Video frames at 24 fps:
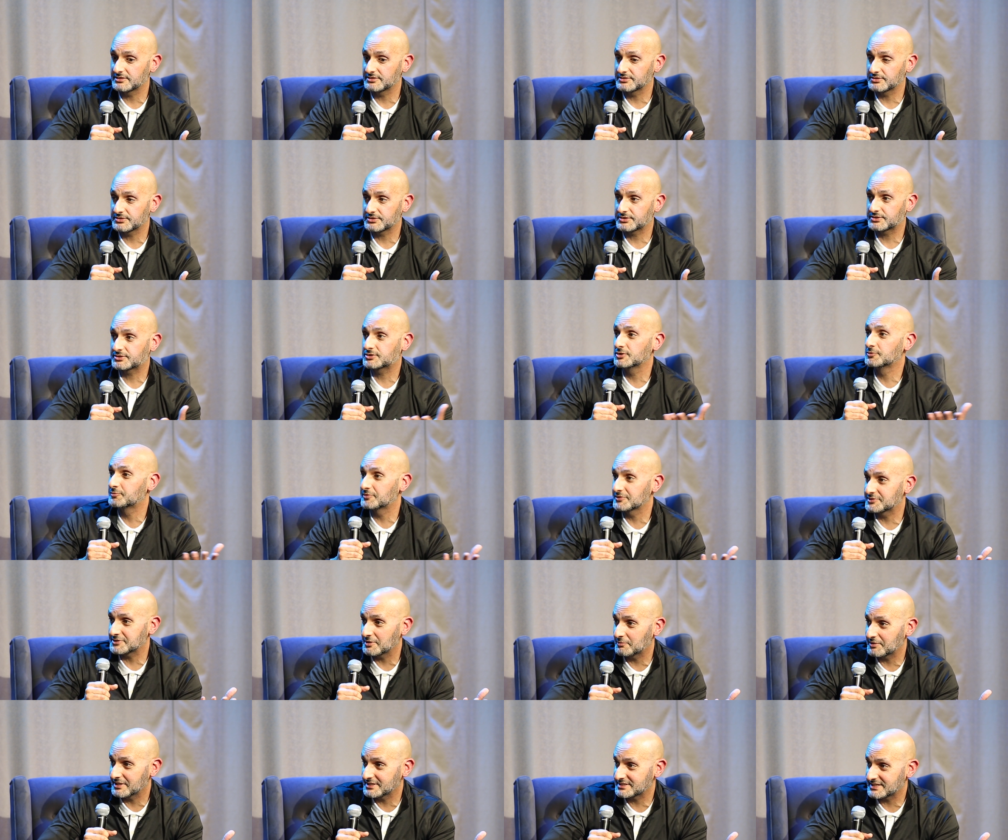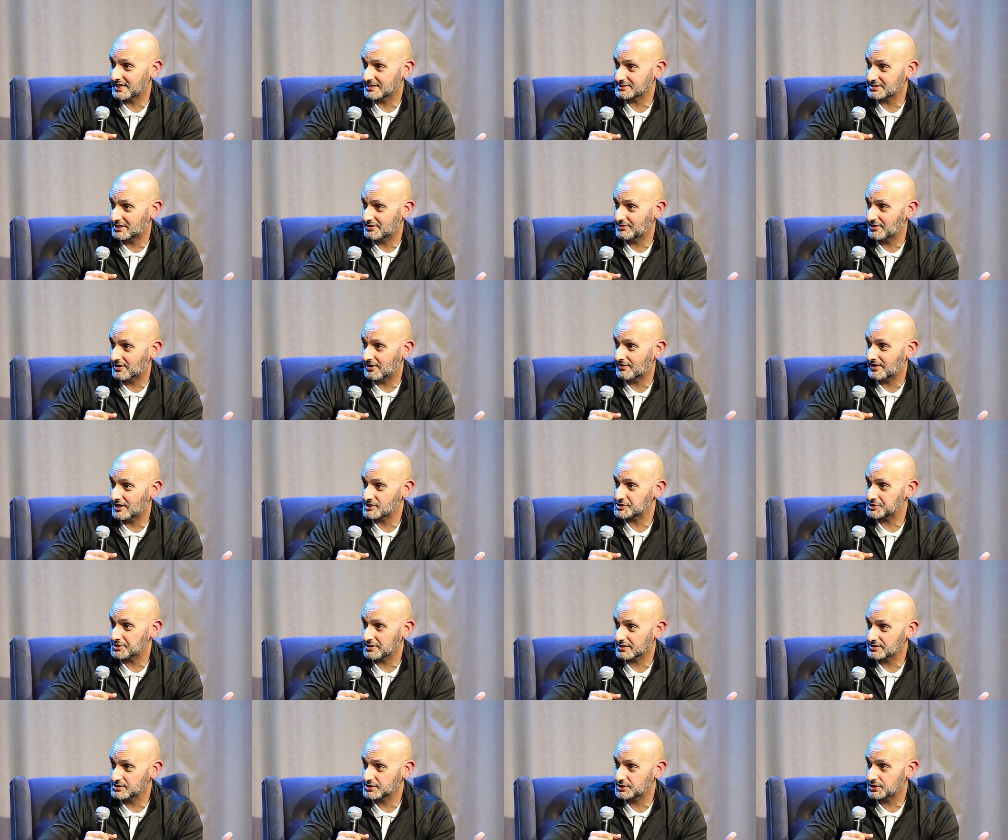stupid somebody says on there that
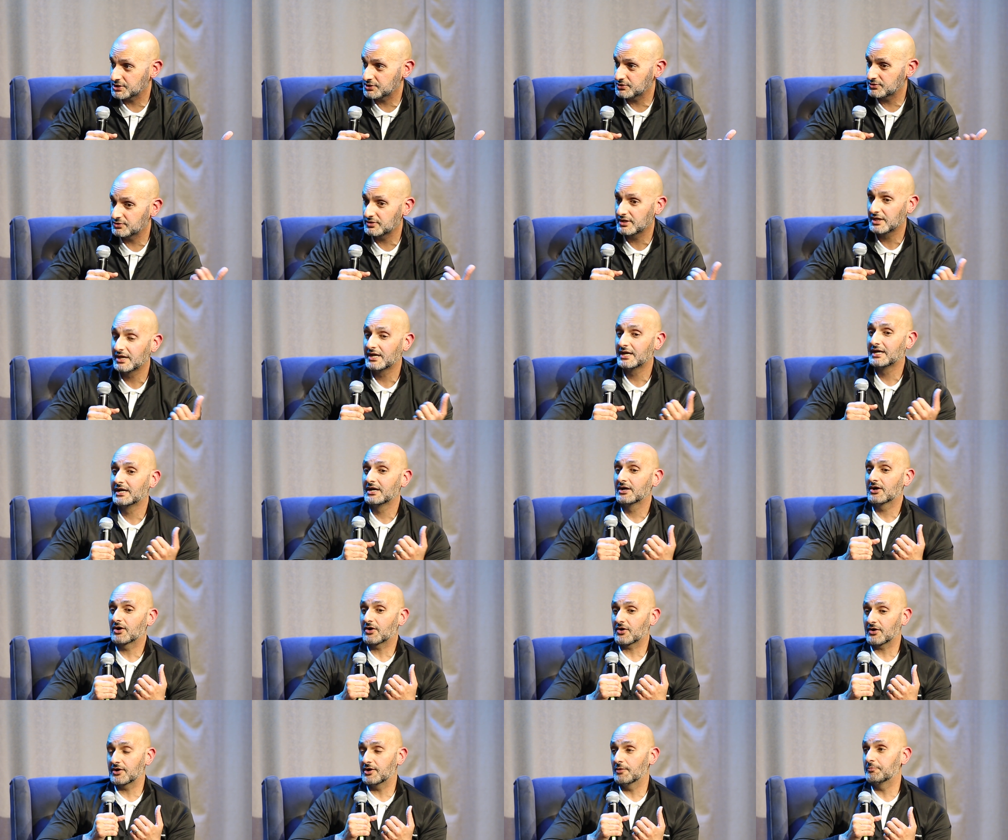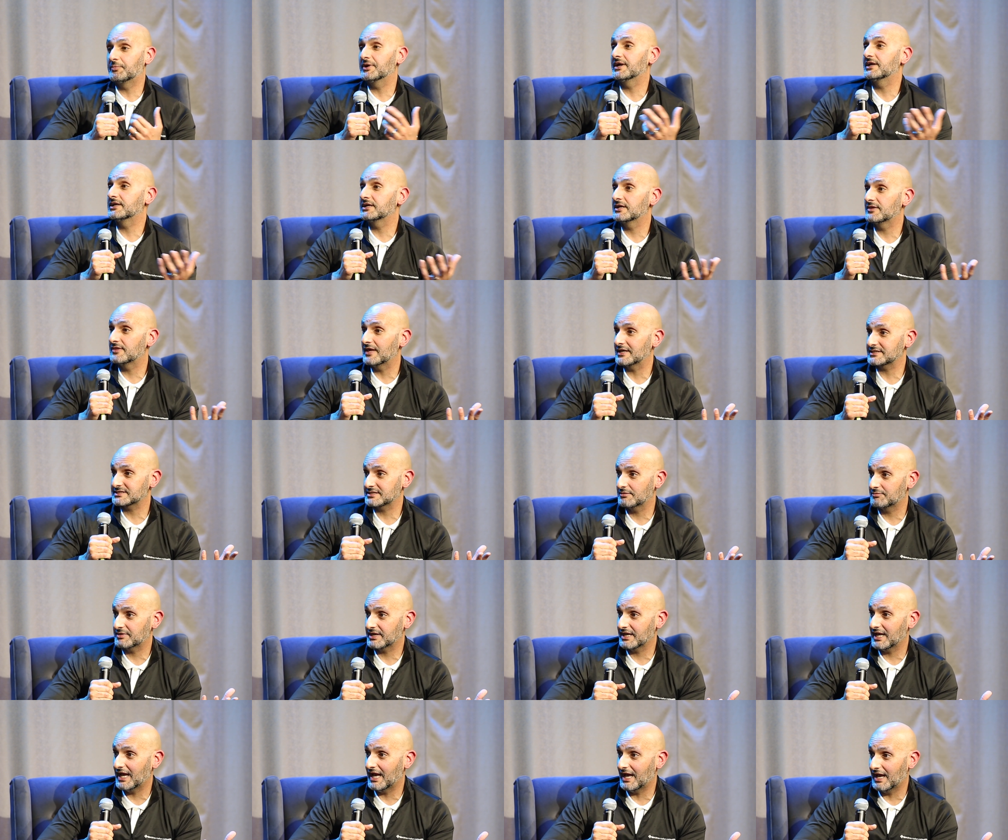triggers you, or an opinion that
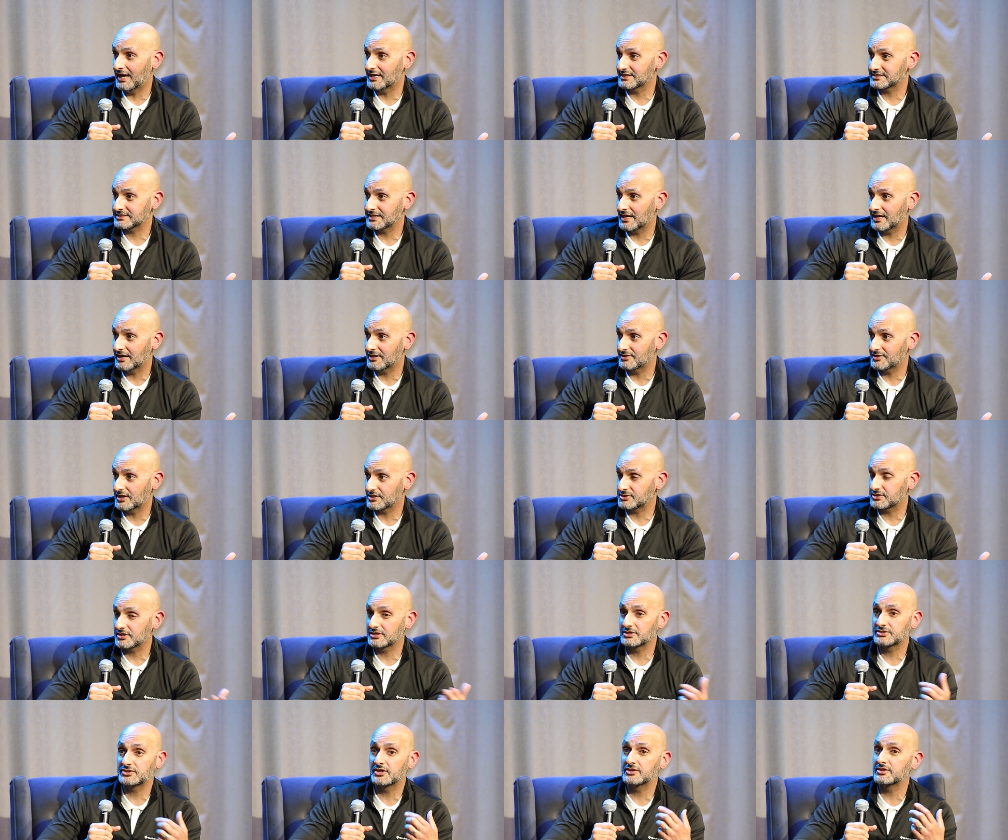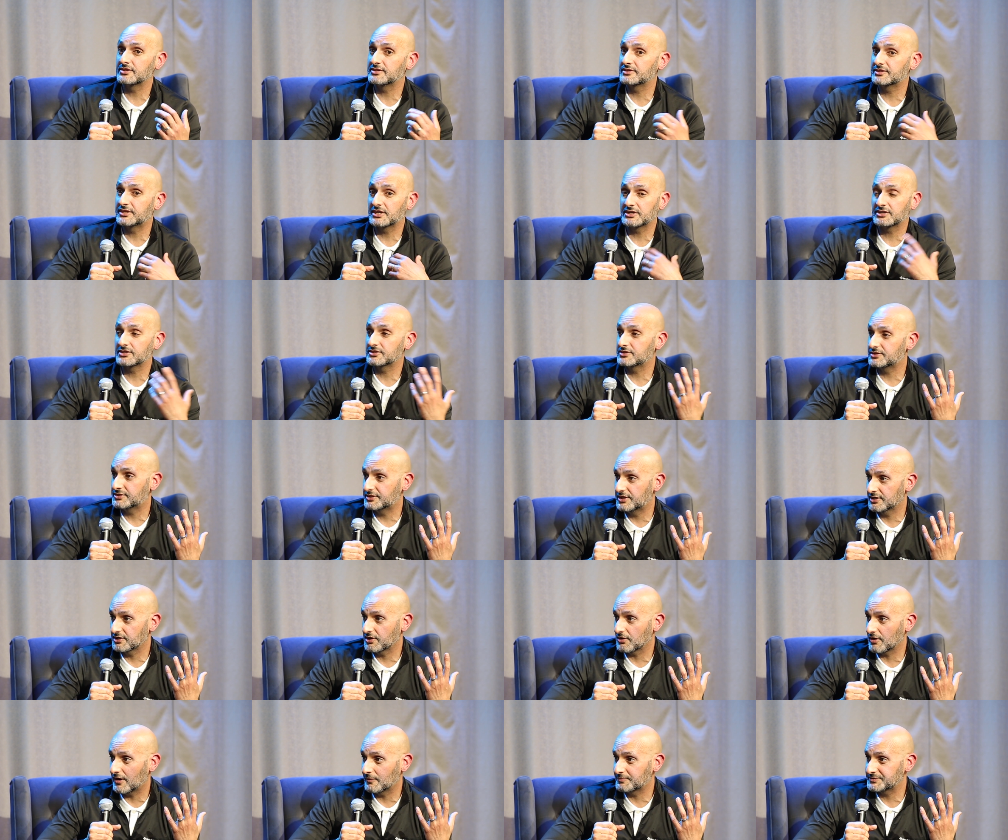somebody has that triggers, then
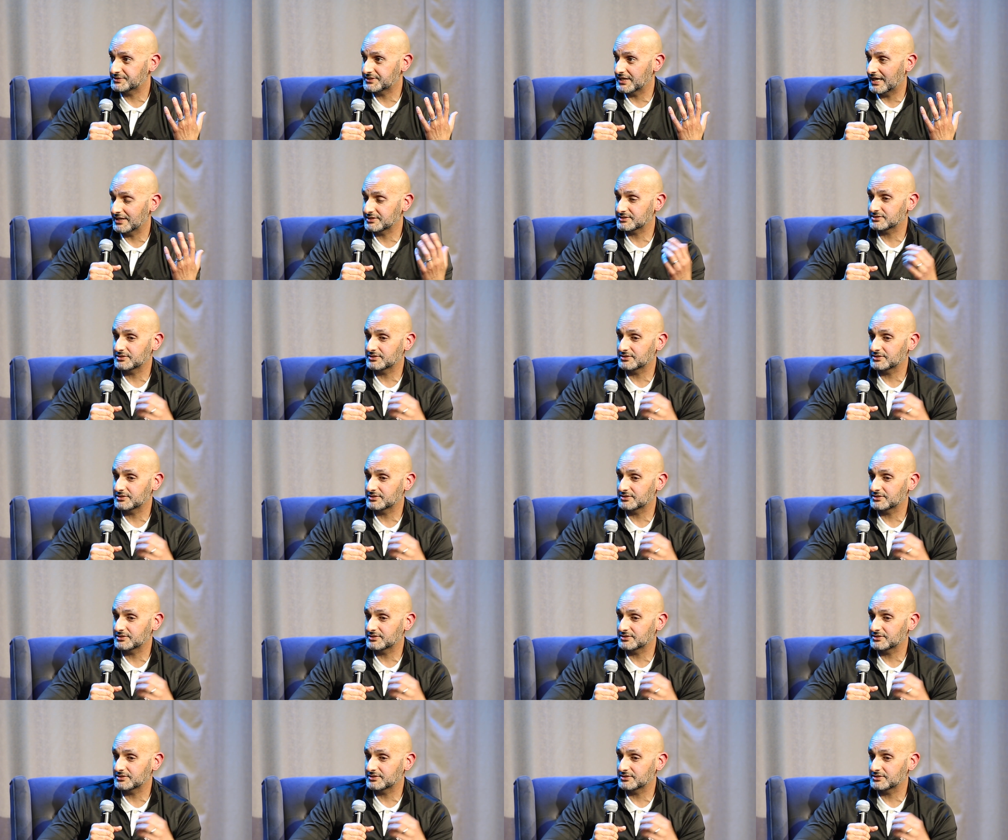you're upset.